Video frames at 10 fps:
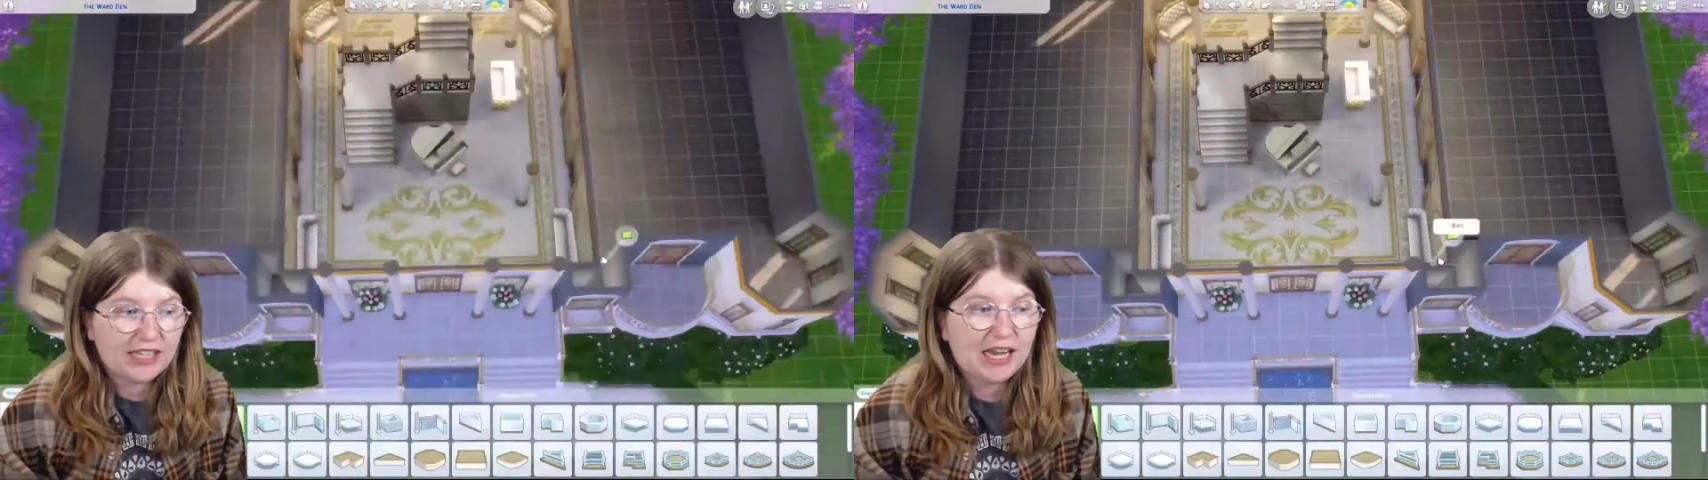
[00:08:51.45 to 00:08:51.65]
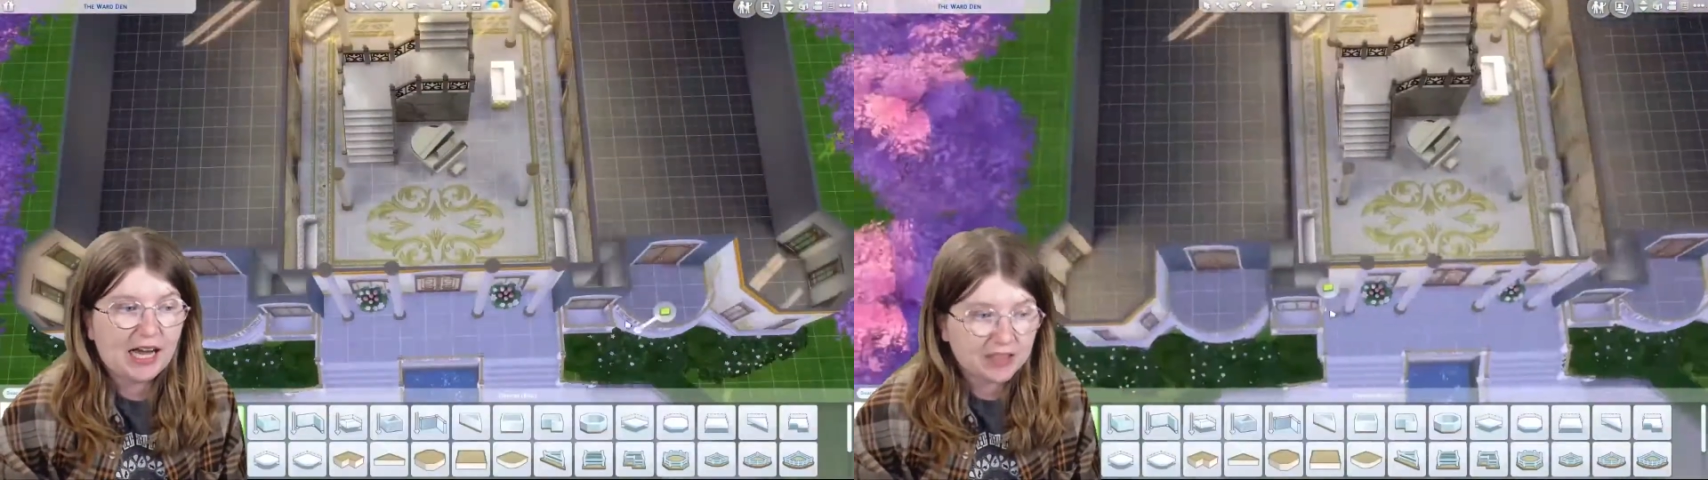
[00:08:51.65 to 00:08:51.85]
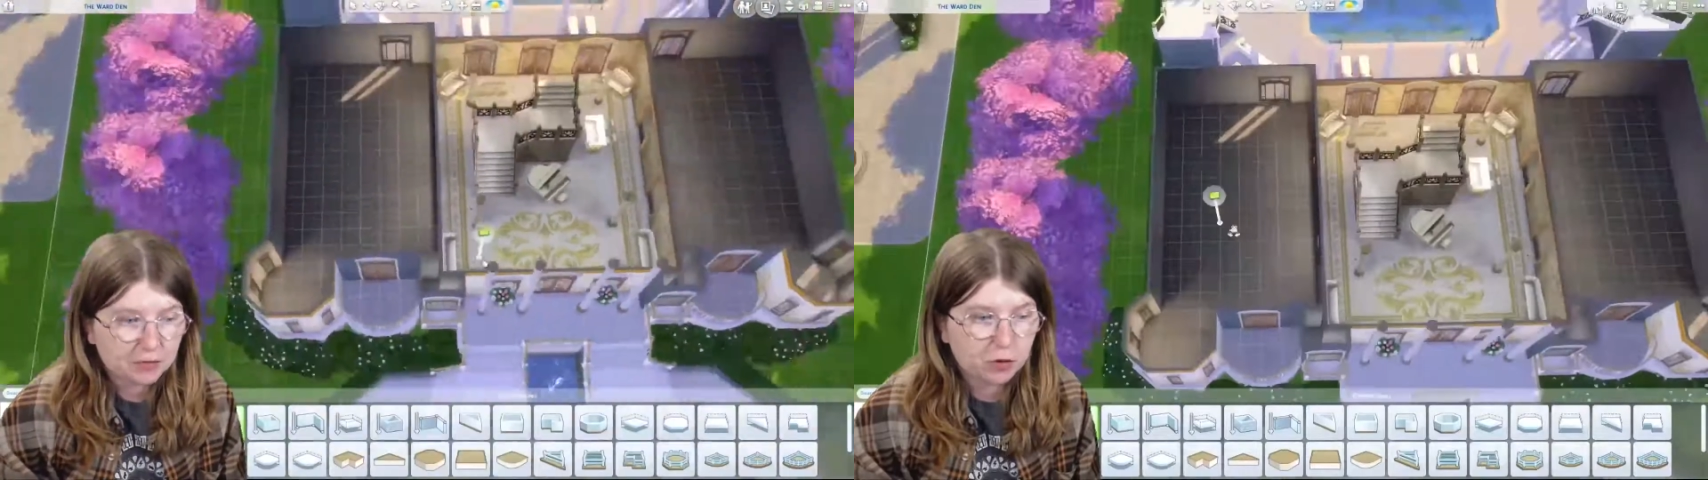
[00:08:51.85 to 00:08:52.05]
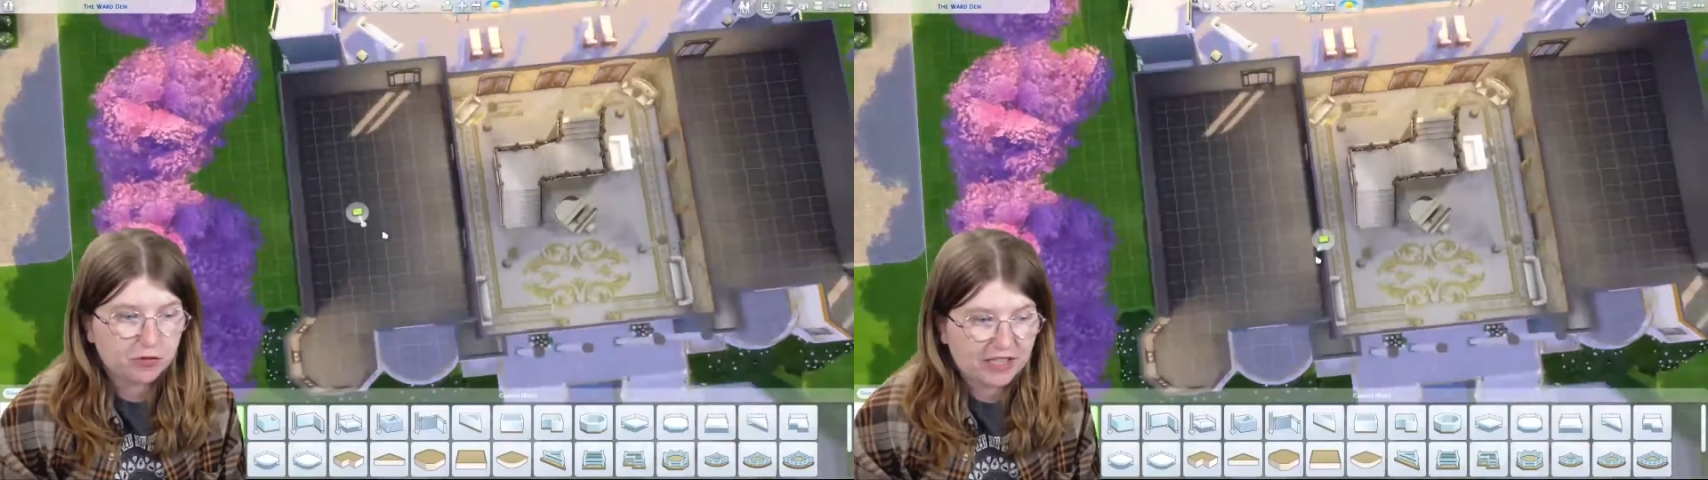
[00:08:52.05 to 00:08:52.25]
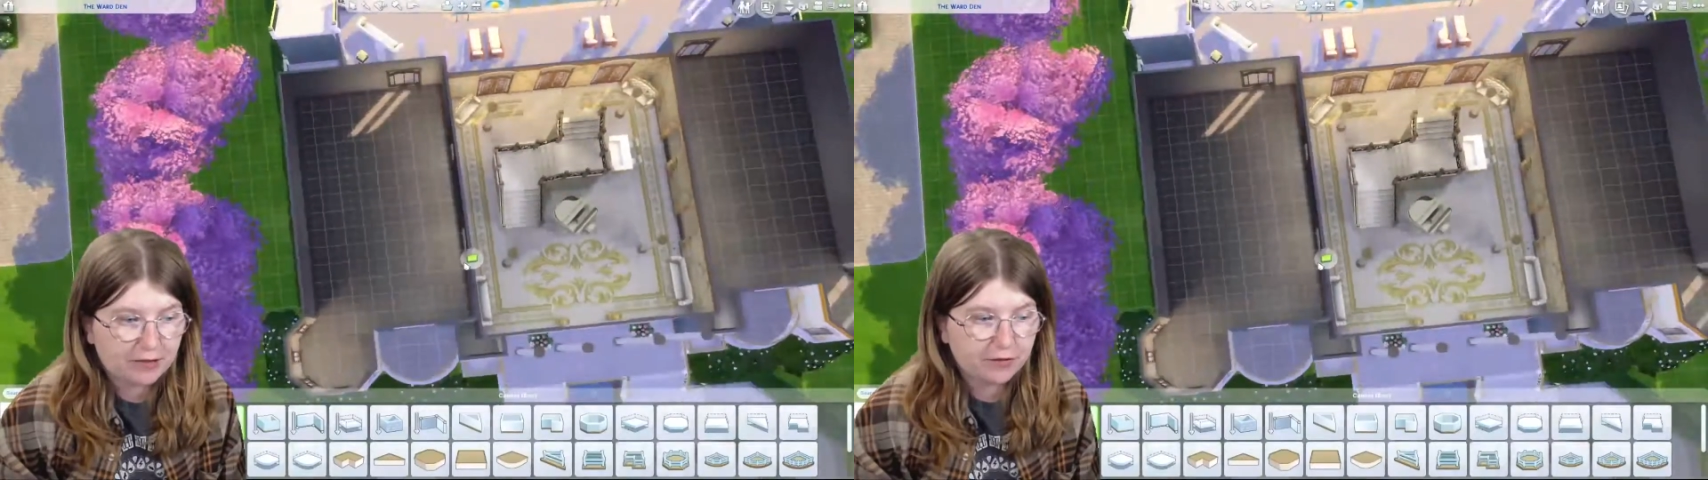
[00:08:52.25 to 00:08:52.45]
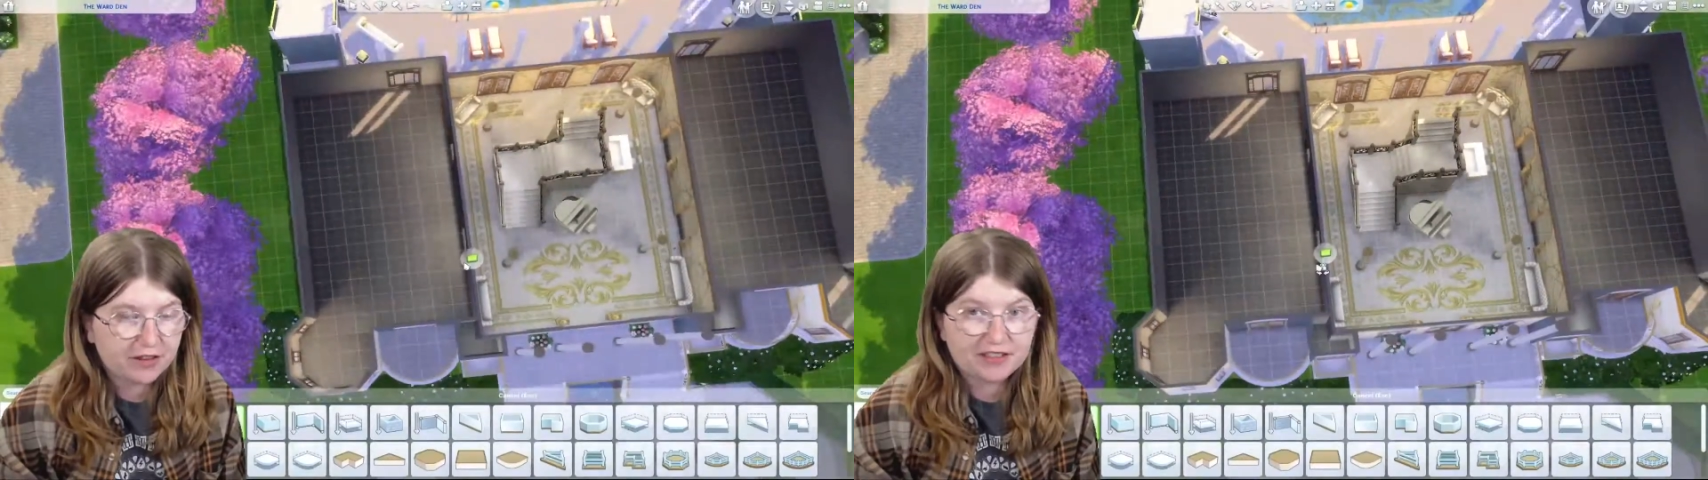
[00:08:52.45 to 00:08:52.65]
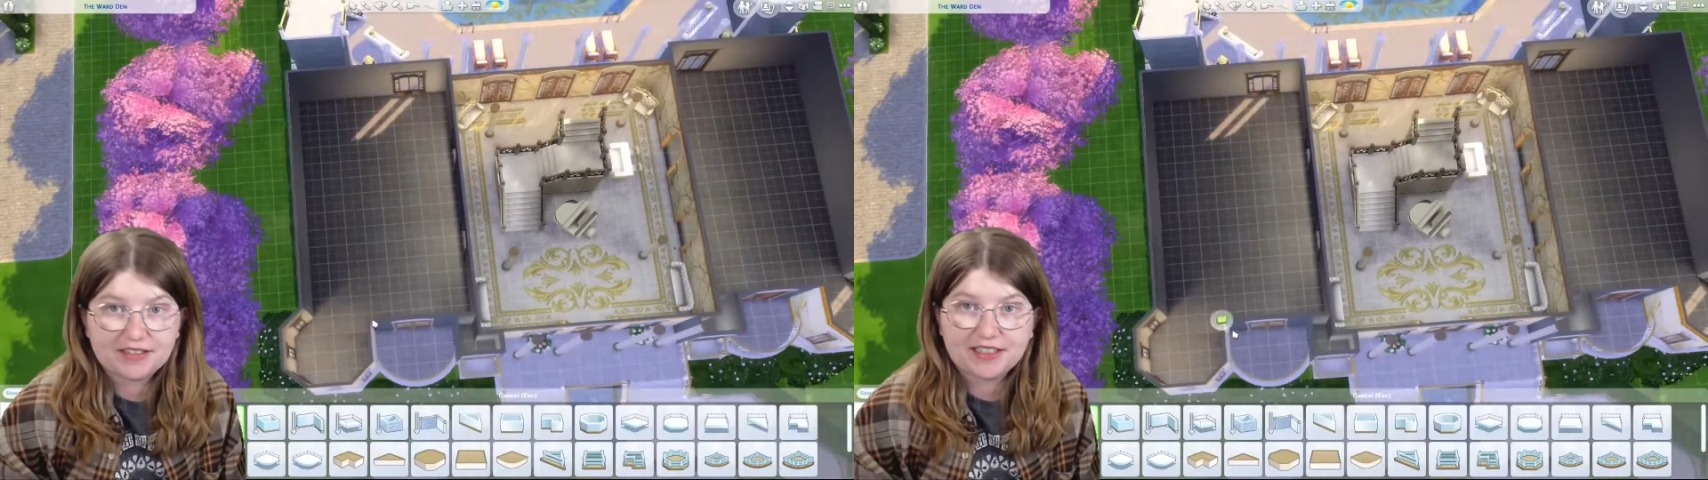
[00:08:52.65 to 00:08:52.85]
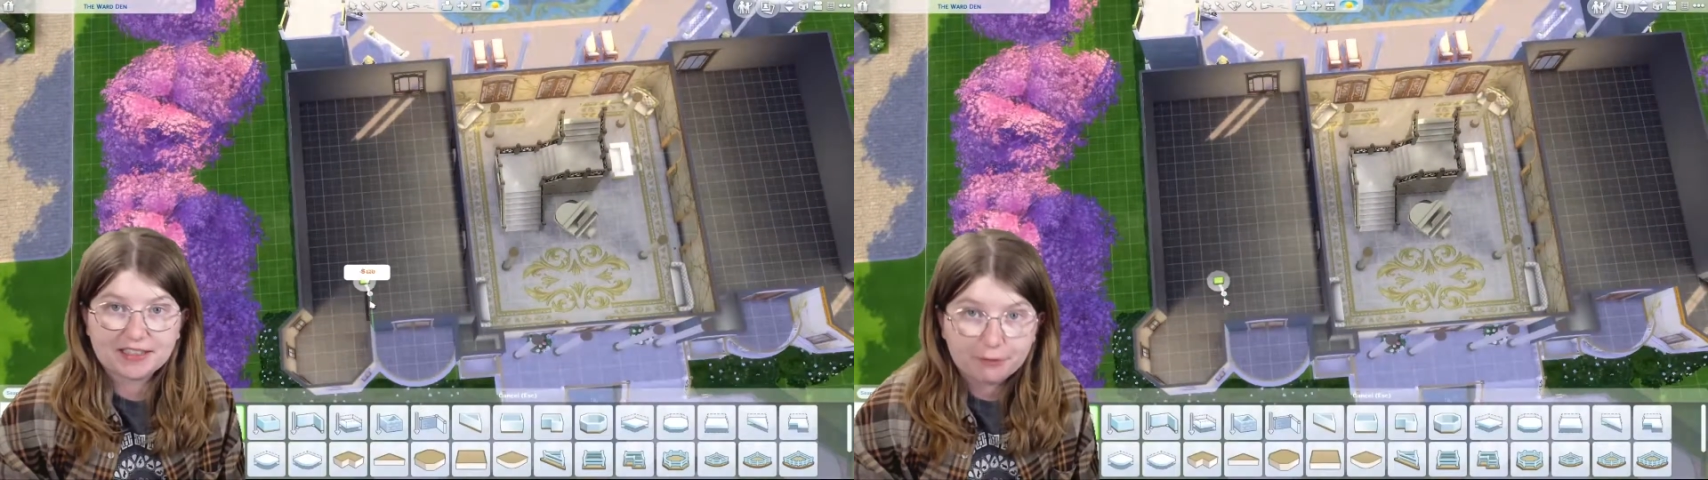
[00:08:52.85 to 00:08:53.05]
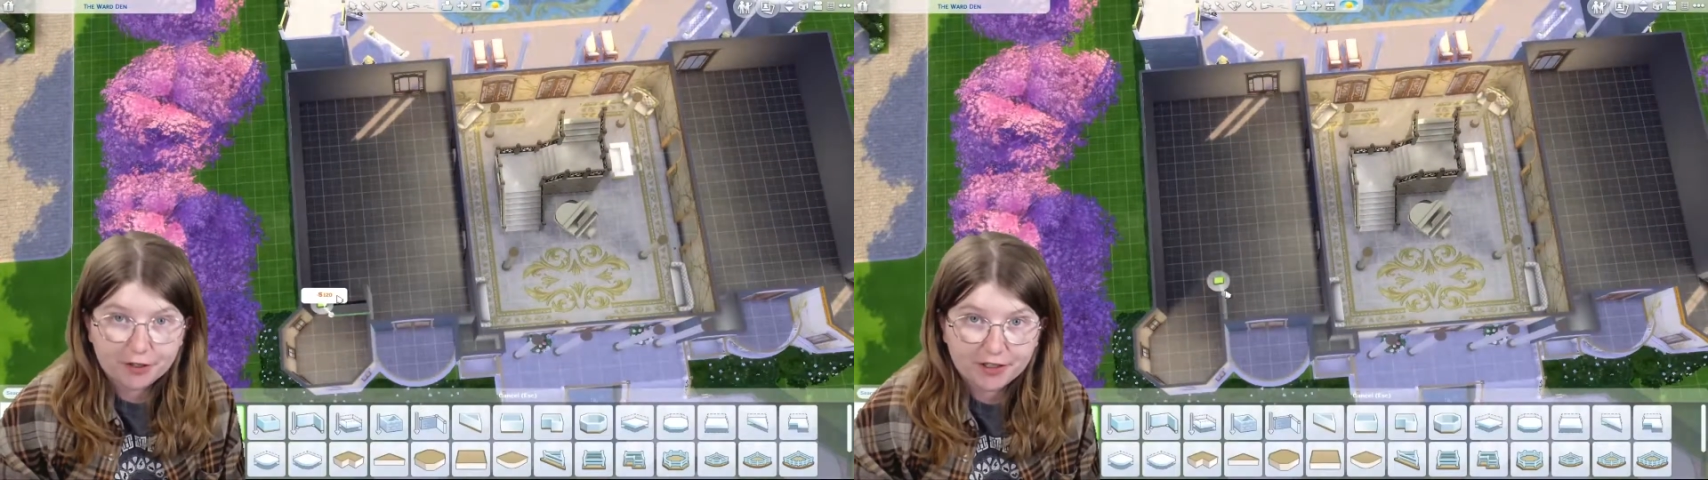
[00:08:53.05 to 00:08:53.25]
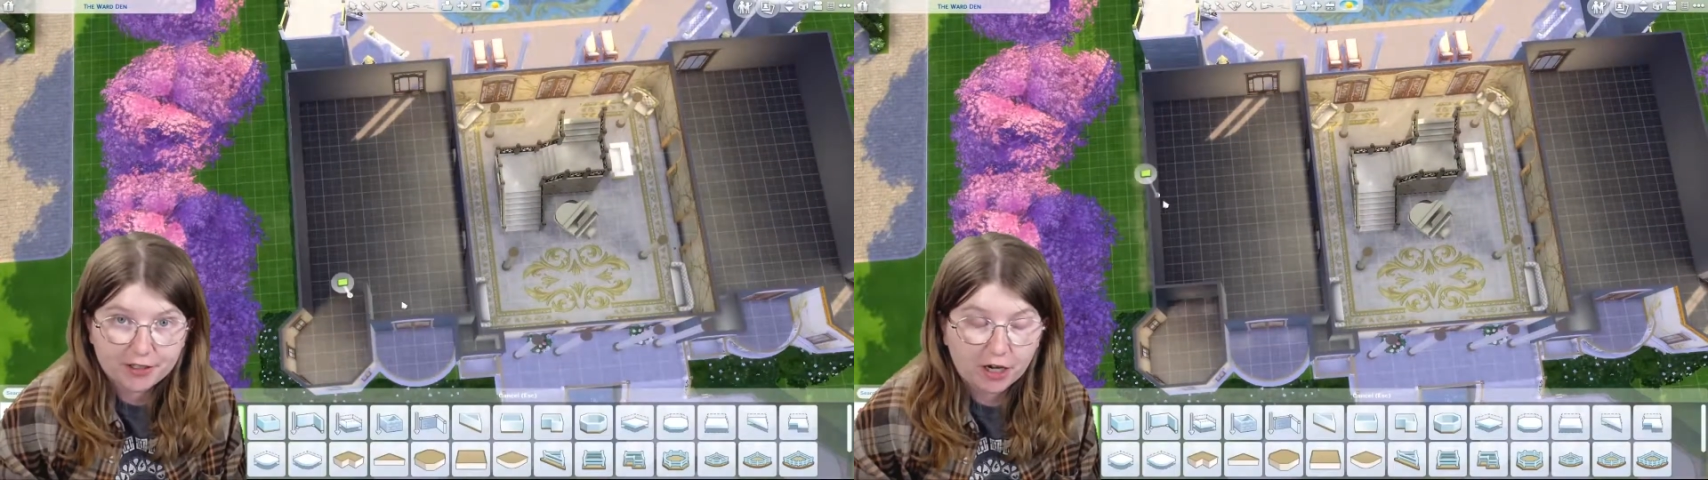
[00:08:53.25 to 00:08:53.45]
has moved in with his significant